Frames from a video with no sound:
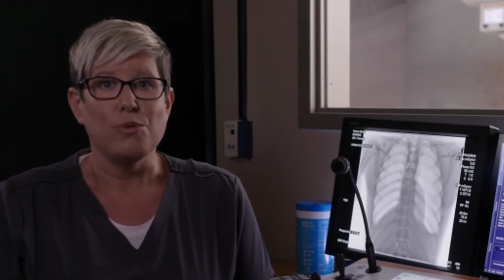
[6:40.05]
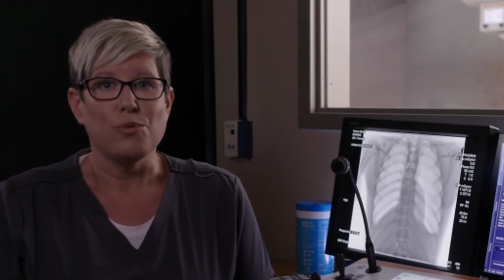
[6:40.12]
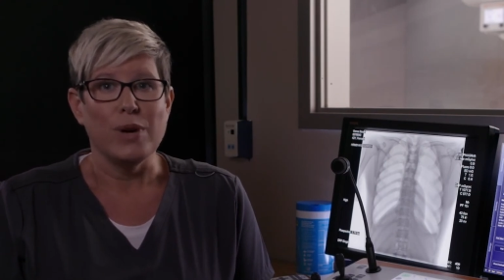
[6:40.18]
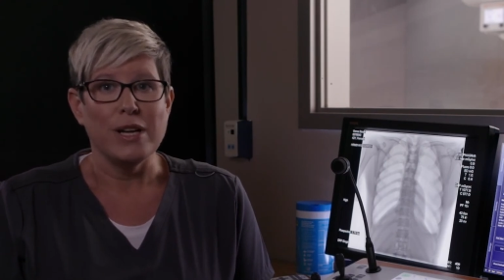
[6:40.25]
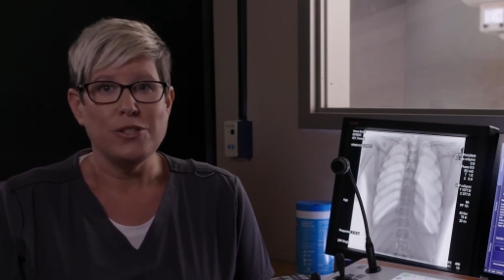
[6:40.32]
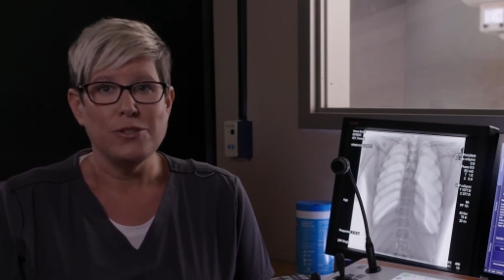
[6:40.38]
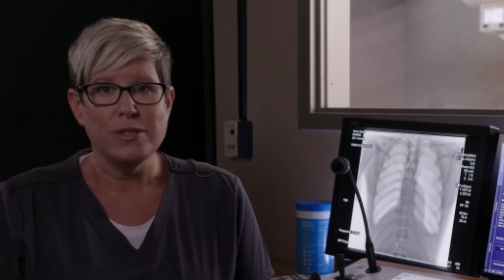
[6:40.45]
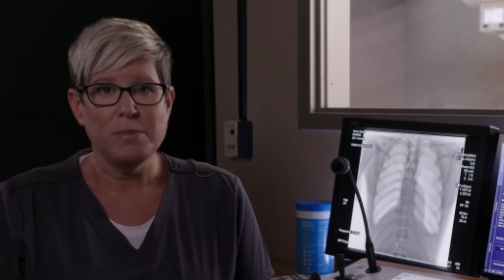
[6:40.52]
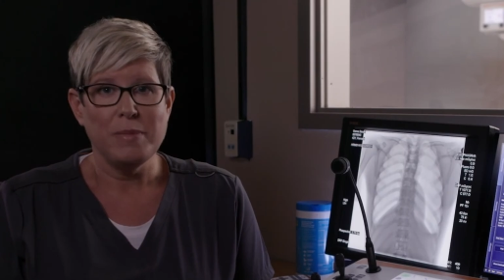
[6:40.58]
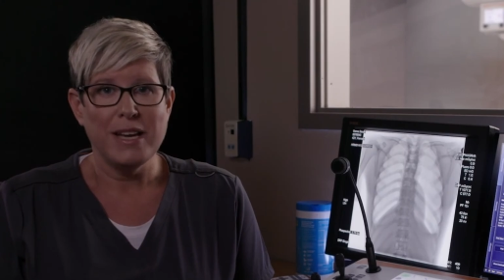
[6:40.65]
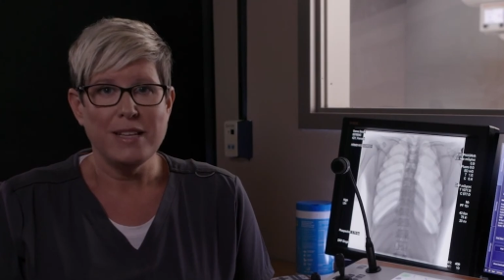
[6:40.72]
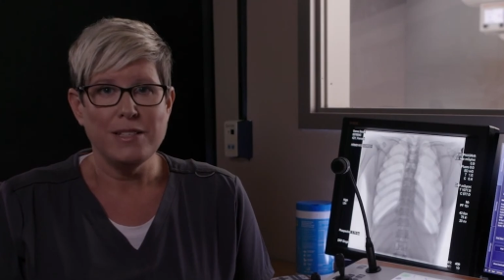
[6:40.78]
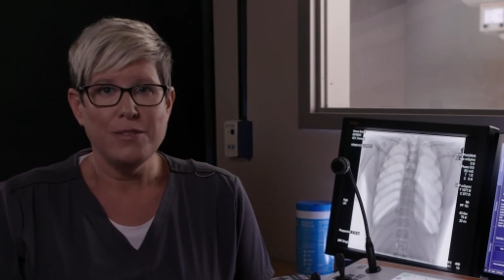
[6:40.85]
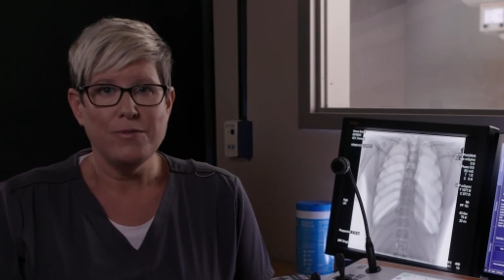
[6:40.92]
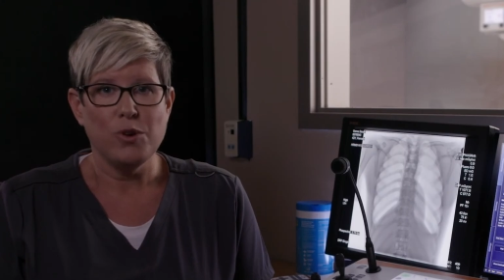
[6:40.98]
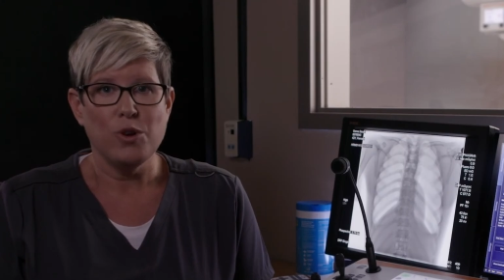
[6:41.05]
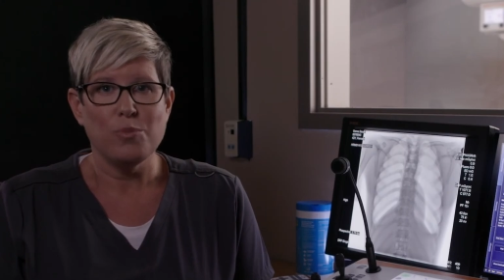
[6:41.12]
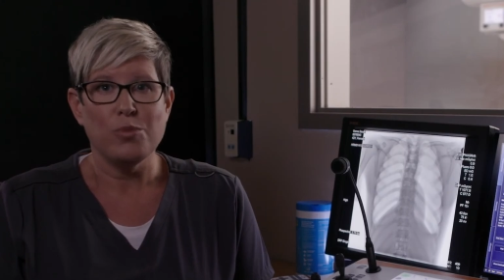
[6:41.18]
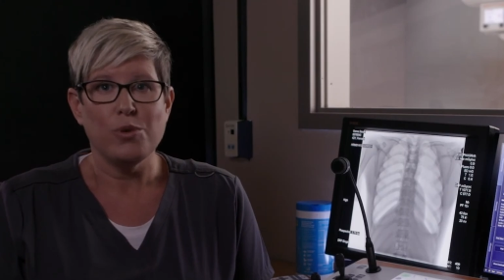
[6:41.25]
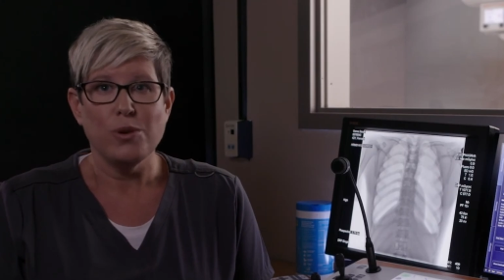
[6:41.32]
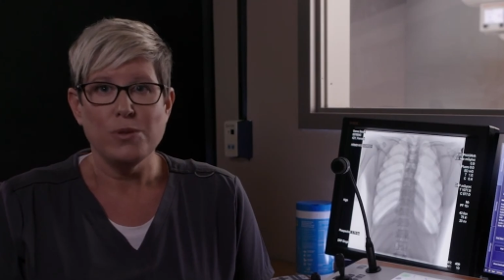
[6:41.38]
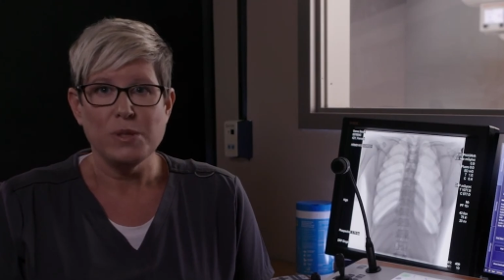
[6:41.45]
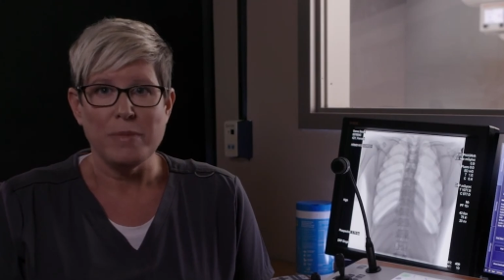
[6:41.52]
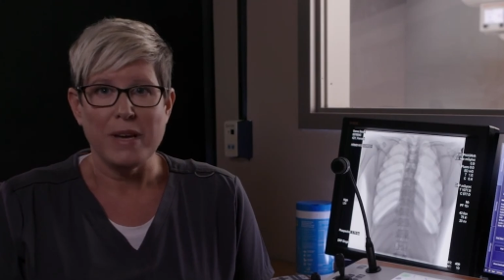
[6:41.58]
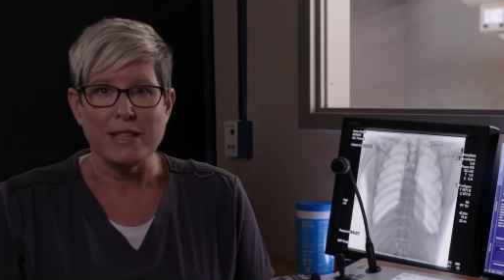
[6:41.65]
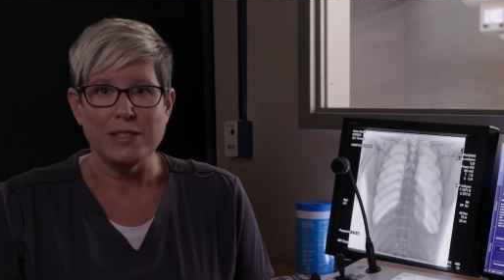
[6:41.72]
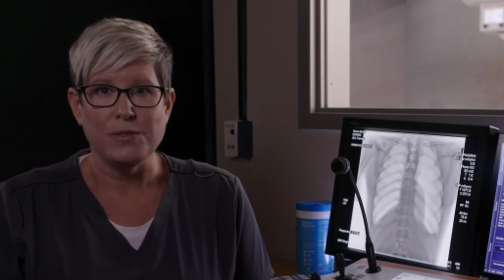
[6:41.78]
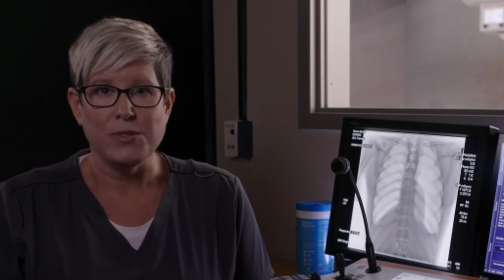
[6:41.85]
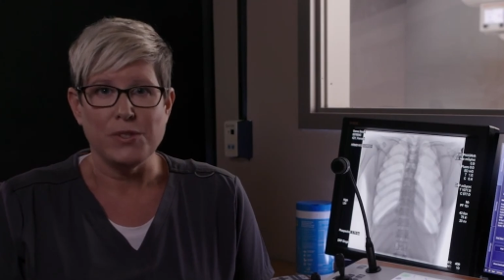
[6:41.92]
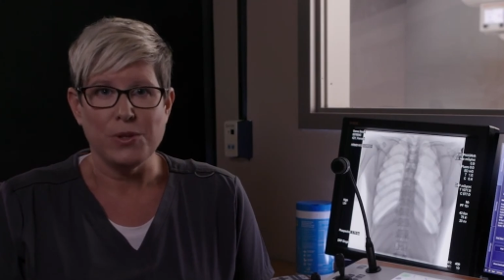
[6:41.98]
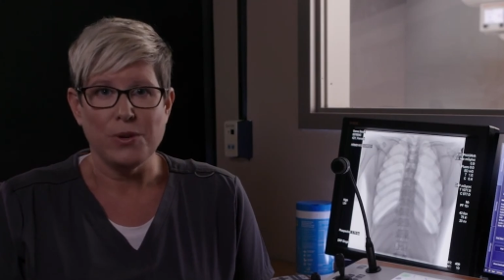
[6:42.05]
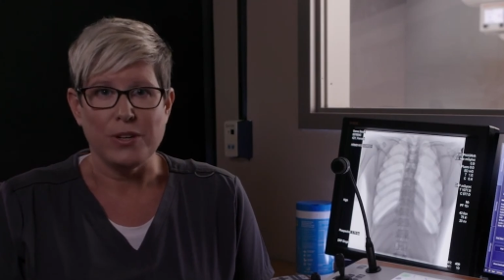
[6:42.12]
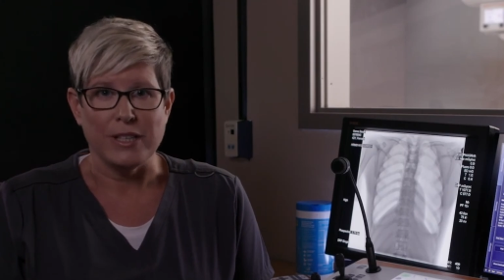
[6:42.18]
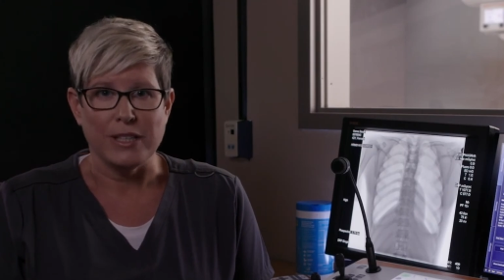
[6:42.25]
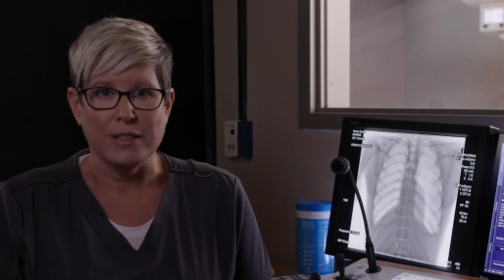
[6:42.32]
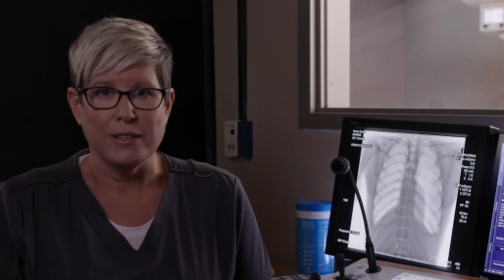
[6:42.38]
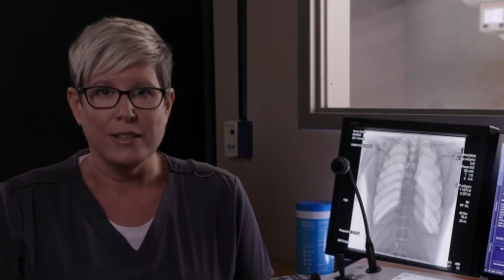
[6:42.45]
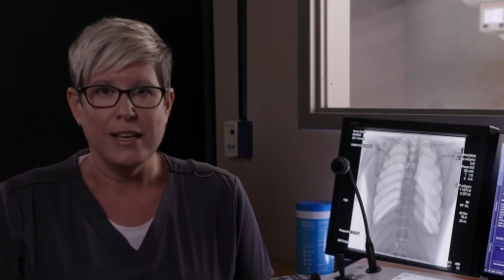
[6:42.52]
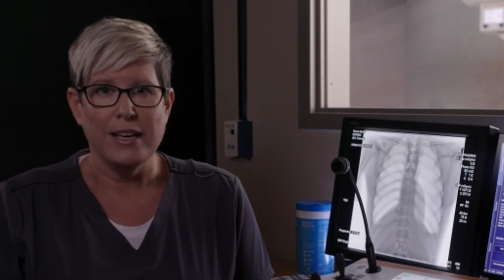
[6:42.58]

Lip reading: retrospective or prospective storing,